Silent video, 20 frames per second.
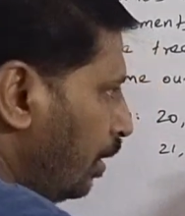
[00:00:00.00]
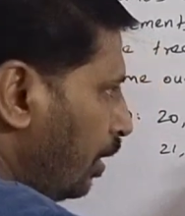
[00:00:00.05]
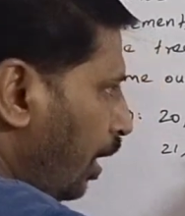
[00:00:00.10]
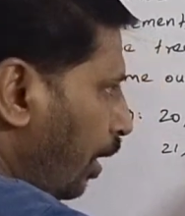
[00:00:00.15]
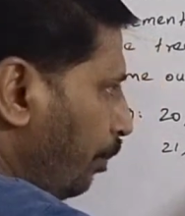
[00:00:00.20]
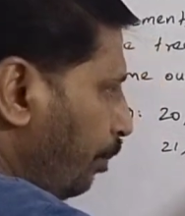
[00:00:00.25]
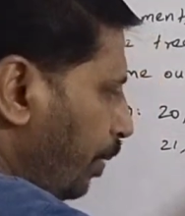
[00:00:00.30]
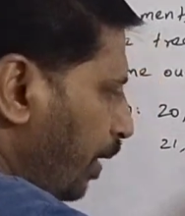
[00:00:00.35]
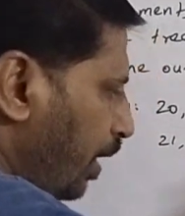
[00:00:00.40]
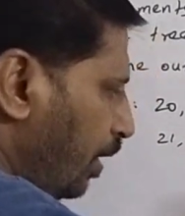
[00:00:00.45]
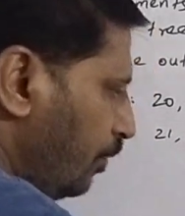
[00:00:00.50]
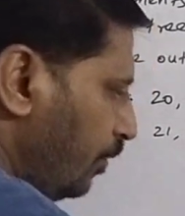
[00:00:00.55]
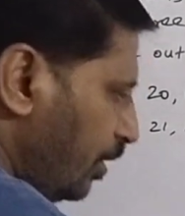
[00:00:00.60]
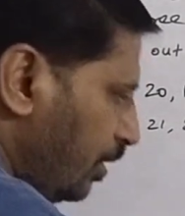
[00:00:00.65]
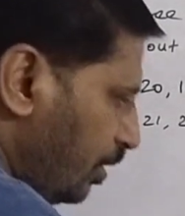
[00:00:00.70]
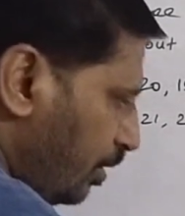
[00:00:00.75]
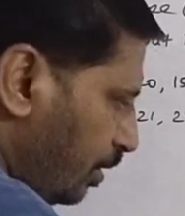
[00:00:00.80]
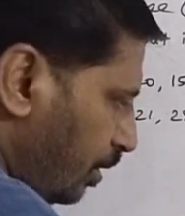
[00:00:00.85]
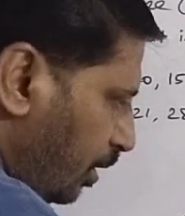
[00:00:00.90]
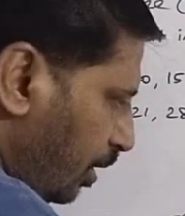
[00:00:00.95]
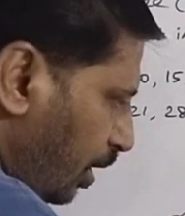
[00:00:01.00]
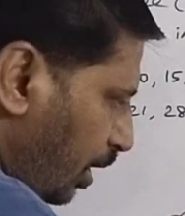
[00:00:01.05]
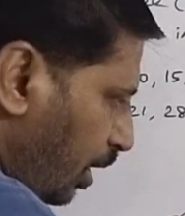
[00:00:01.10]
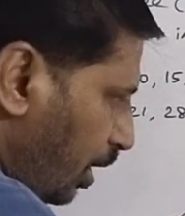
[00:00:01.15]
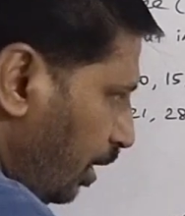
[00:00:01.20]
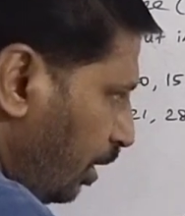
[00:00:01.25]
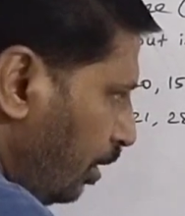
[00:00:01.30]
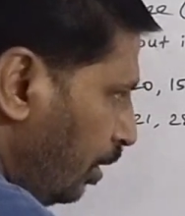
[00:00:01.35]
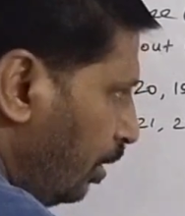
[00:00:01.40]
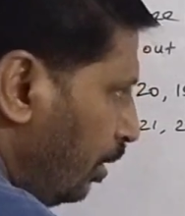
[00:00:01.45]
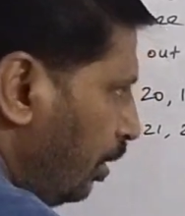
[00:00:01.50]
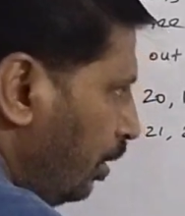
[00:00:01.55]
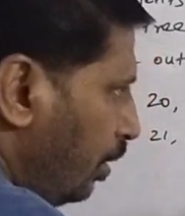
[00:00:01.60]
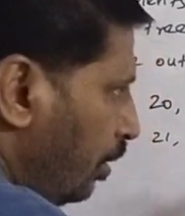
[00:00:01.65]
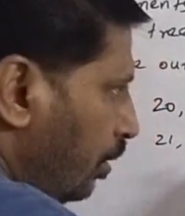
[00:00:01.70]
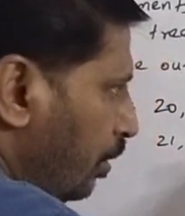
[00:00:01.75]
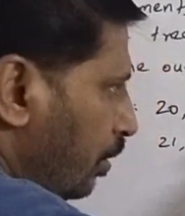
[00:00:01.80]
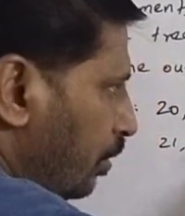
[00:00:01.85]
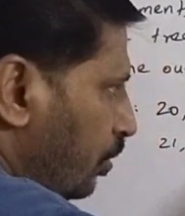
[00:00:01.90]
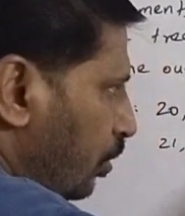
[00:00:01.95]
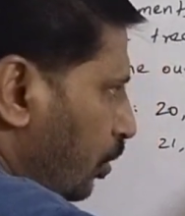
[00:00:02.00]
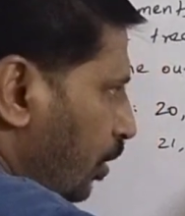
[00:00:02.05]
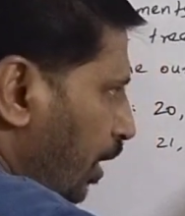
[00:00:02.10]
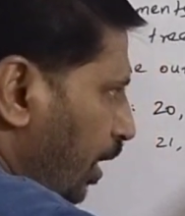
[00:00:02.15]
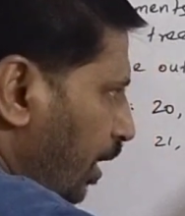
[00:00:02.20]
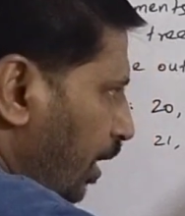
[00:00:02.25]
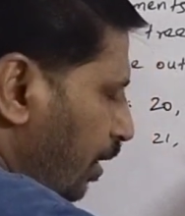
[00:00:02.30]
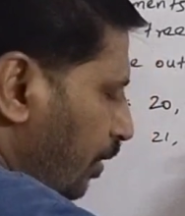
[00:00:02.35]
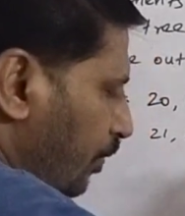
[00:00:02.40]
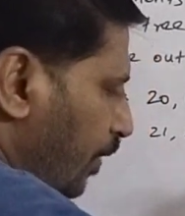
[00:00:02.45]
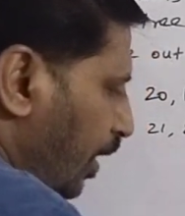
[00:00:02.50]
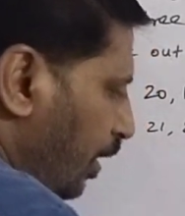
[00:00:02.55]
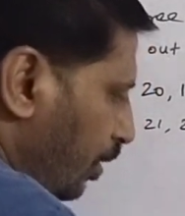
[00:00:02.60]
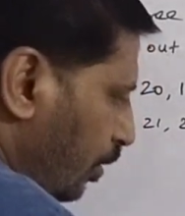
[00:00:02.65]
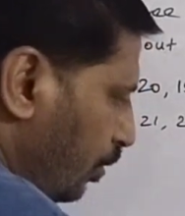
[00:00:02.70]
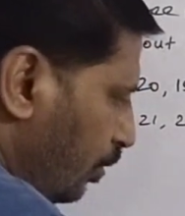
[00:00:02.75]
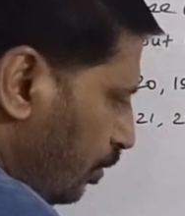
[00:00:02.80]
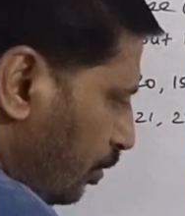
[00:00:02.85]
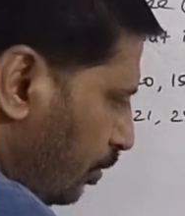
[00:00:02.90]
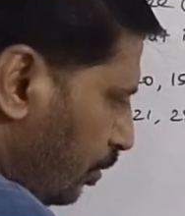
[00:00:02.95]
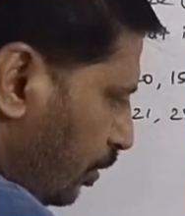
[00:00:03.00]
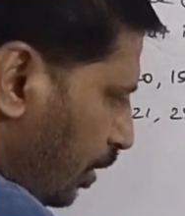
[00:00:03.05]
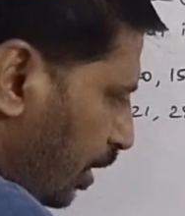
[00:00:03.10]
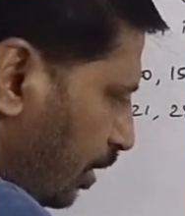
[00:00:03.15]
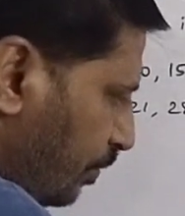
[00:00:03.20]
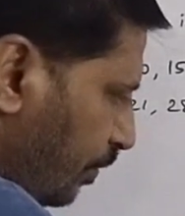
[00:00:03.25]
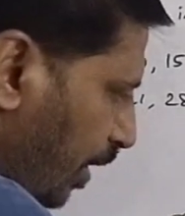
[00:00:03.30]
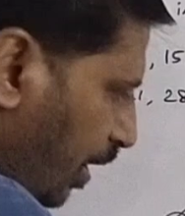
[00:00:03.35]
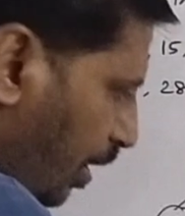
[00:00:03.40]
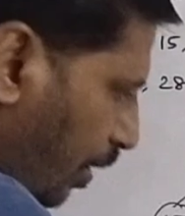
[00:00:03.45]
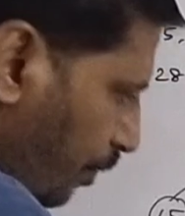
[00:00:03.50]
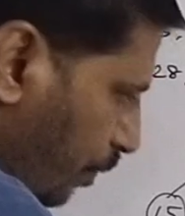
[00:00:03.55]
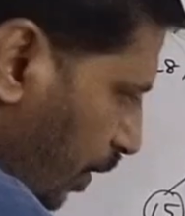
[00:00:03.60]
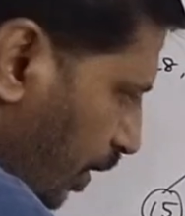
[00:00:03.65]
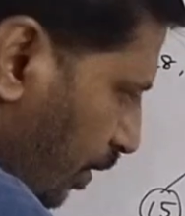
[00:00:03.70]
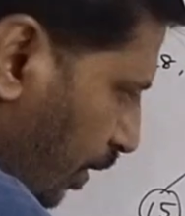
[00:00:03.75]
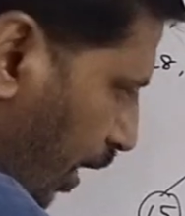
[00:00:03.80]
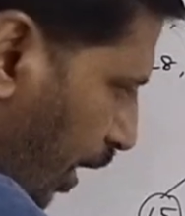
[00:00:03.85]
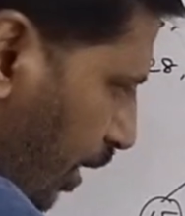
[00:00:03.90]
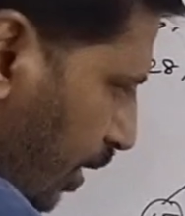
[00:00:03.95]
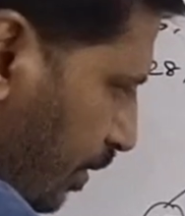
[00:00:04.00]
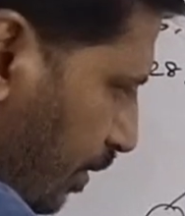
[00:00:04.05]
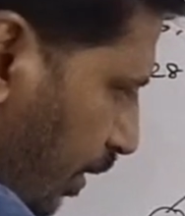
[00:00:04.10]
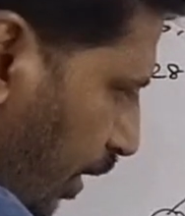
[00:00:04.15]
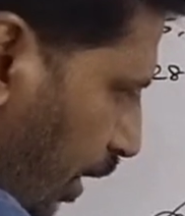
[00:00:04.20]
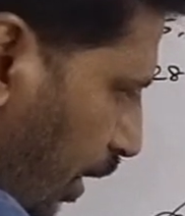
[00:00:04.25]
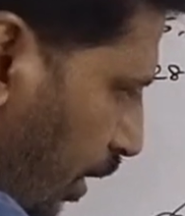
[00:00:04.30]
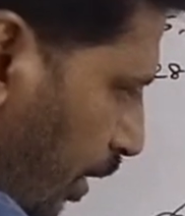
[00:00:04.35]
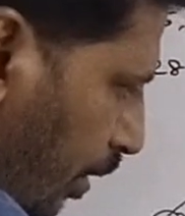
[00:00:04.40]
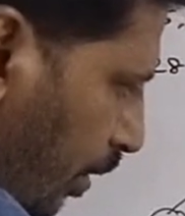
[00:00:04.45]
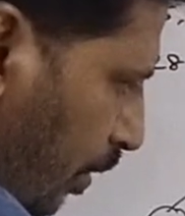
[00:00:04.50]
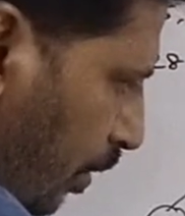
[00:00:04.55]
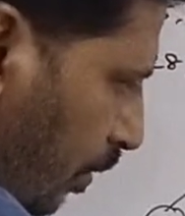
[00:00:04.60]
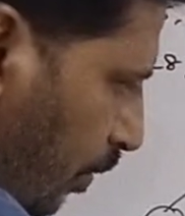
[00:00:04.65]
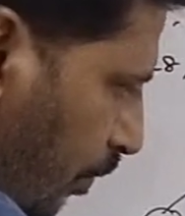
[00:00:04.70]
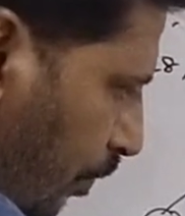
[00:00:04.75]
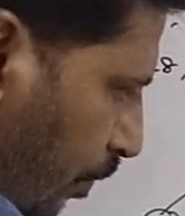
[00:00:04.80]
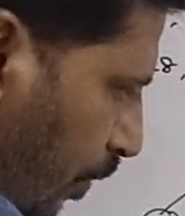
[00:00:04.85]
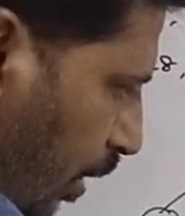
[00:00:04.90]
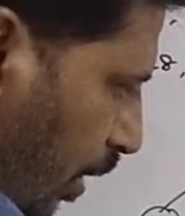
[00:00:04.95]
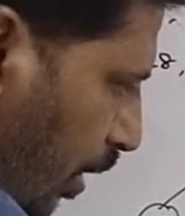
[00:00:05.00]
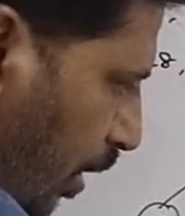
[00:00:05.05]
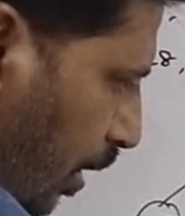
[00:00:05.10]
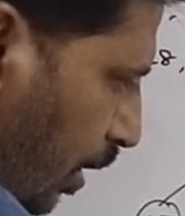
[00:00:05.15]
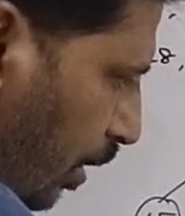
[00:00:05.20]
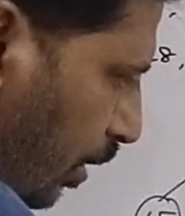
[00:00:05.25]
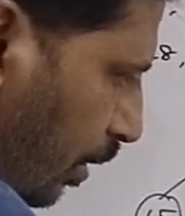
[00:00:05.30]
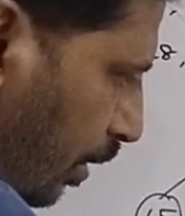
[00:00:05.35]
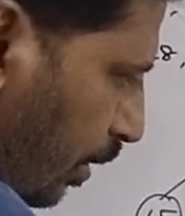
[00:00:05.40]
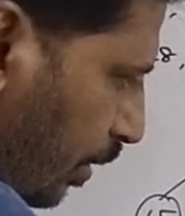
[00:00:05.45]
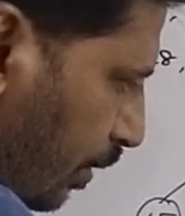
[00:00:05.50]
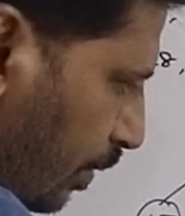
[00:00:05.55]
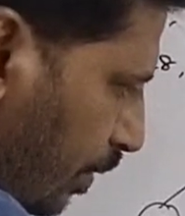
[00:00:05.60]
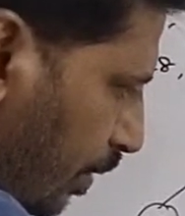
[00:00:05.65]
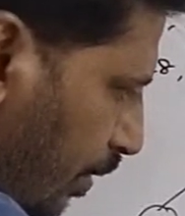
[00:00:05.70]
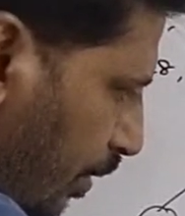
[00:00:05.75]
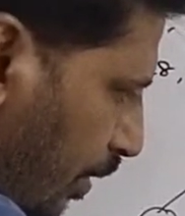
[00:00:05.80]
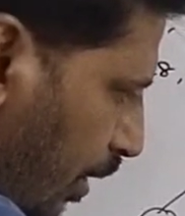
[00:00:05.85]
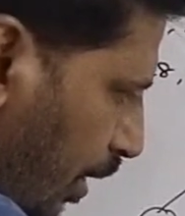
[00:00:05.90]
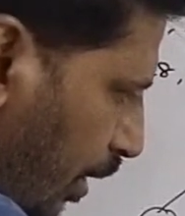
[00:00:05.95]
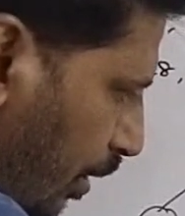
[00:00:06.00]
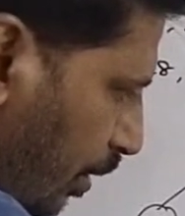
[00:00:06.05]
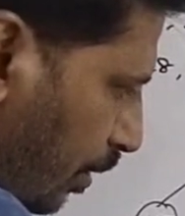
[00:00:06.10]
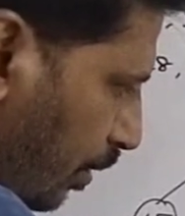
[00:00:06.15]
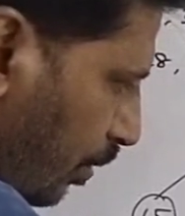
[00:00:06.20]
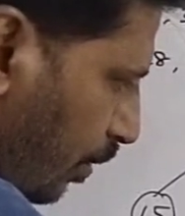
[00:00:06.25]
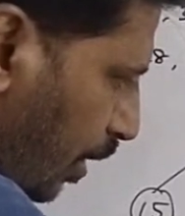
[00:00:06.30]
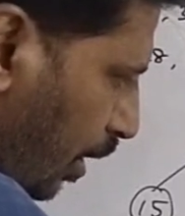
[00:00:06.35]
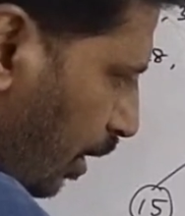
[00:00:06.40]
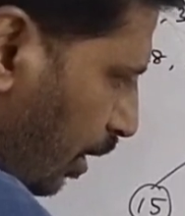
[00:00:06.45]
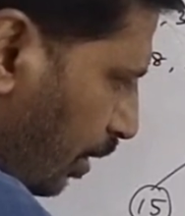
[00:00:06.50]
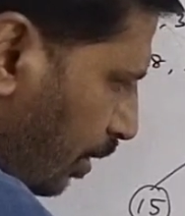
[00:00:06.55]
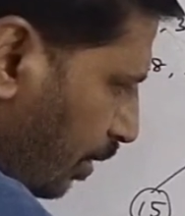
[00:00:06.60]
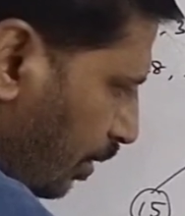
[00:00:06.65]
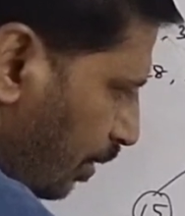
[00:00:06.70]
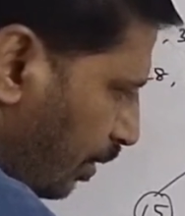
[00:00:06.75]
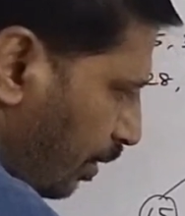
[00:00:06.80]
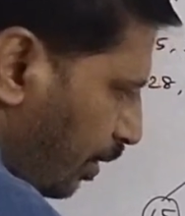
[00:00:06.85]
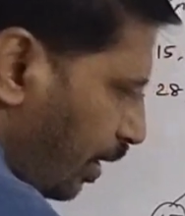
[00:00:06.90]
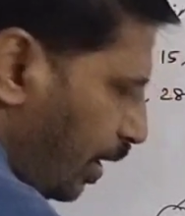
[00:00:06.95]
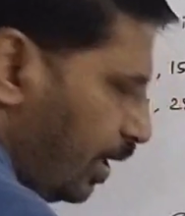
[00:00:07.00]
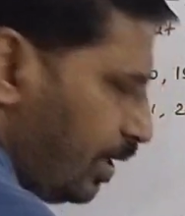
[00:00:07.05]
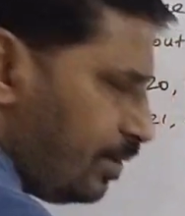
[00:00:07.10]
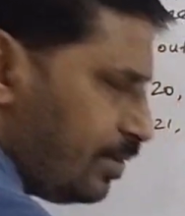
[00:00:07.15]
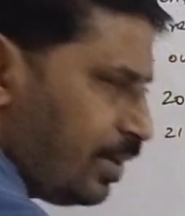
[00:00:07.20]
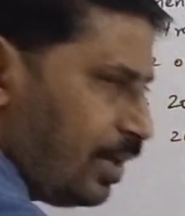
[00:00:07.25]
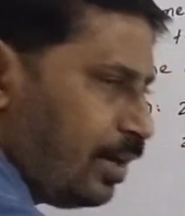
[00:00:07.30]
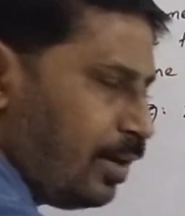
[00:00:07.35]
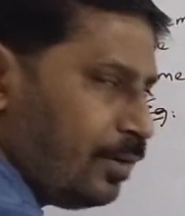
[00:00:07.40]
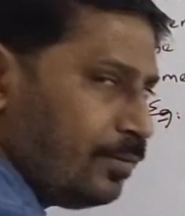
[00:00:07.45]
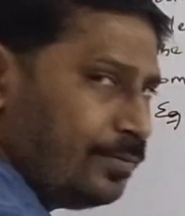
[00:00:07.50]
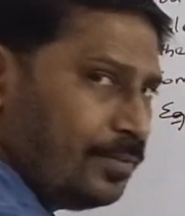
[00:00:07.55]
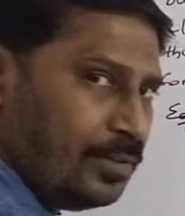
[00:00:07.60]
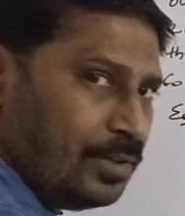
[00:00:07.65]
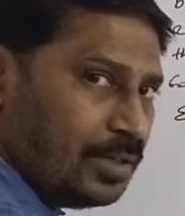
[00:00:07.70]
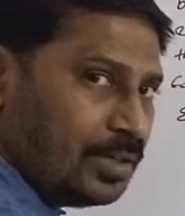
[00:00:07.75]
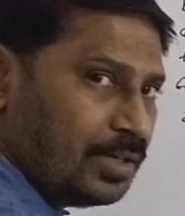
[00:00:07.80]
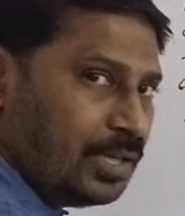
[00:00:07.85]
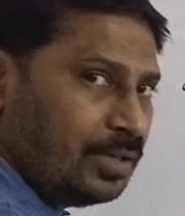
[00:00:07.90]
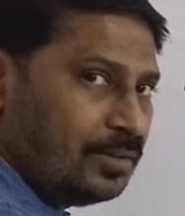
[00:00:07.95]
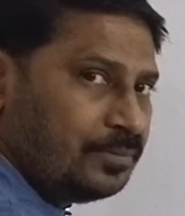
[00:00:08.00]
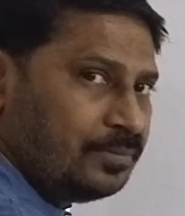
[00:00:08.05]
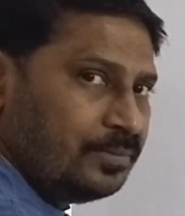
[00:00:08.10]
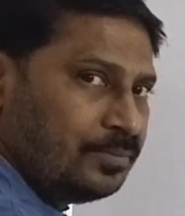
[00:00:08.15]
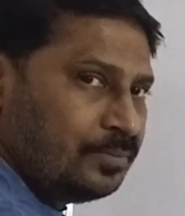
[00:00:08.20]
compare with 30, so greater value, so that's why come with right side, we are inserting into the right side of 30.